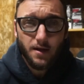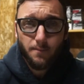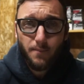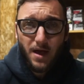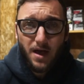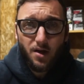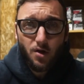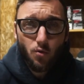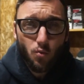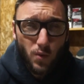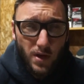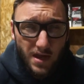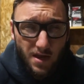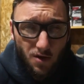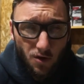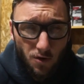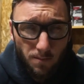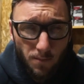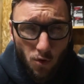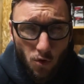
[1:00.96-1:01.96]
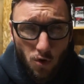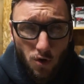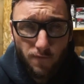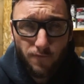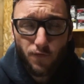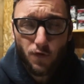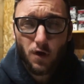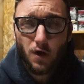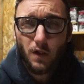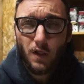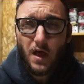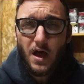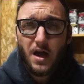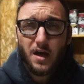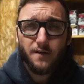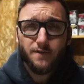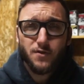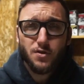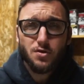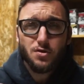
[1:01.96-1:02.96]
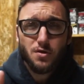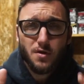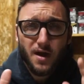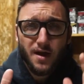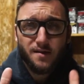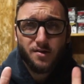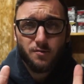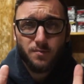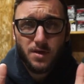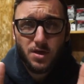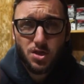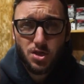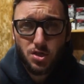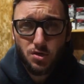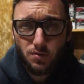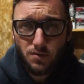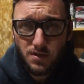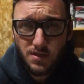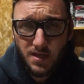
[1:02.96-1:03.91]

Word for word: about a week or more, for a lot of you, you guys will be shooting